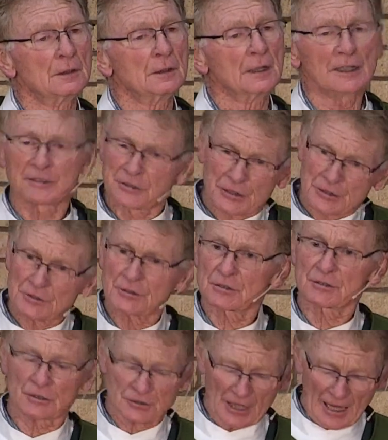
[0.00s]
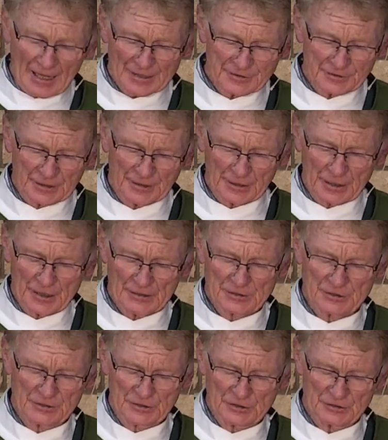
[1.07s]
And Jesus is asking us
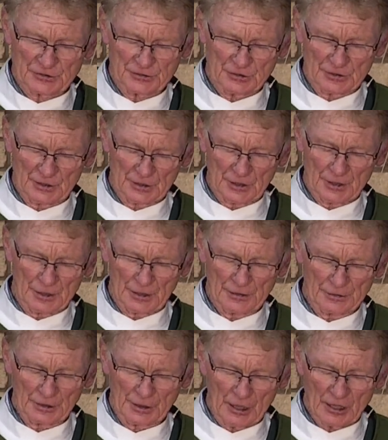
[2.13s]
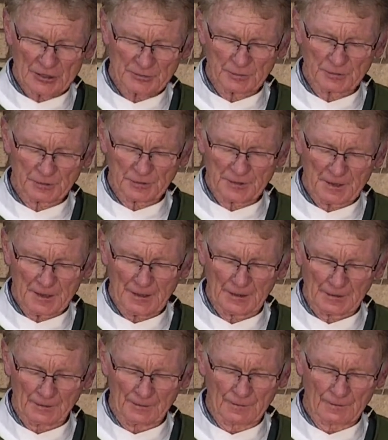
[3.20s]
this in the gospel today.
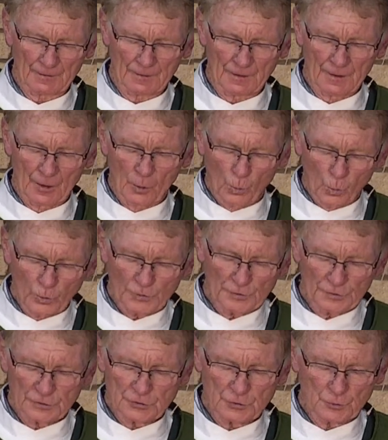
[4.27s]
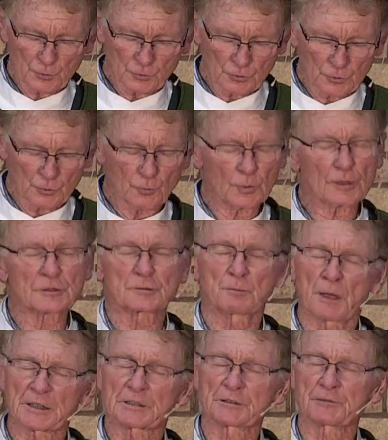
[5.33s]
Wouldn't you do as
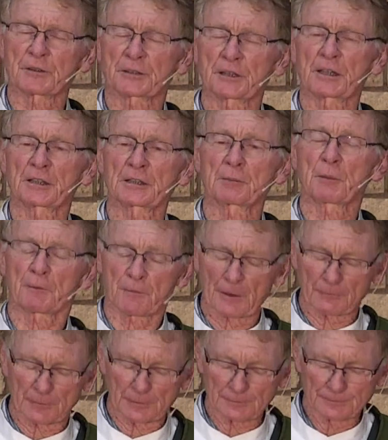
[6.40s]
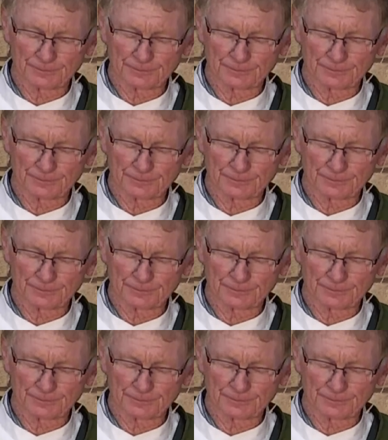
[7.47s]
much for the kingdom of heaven?